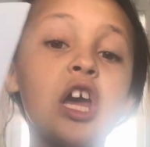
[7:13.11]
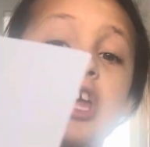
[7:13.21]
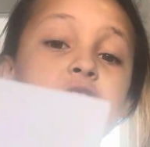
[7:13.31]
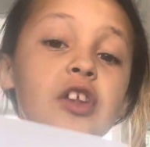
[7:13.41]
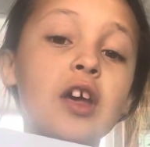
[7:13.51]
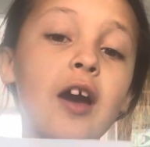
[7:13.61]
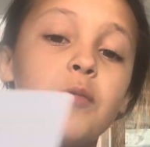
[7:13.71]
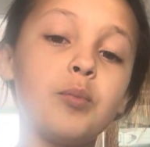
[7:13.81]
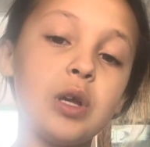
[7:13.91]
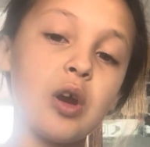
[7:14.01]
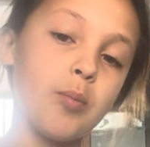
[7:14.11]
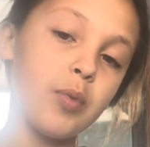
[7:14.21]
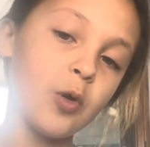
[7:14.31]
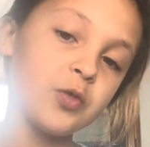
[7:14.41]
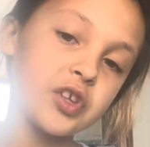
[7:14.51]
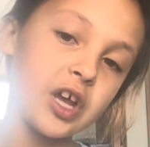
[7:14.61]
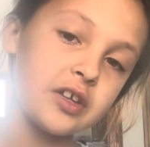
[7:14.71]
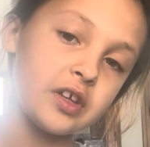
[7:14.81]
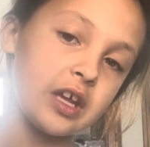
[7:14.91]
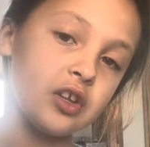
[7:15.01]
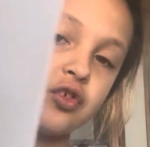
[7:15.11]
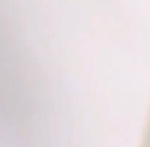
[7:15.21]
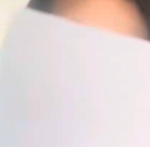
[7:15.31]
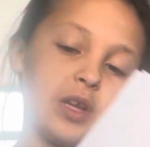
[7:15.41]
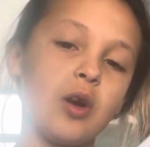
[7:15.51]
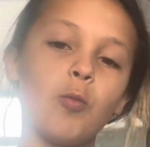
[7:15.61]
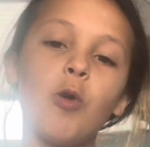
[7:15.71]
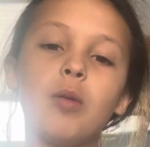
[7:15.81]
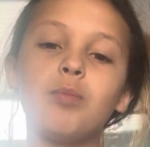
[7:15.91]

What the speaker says: It doesn't have to be on both sides, it can just be on one,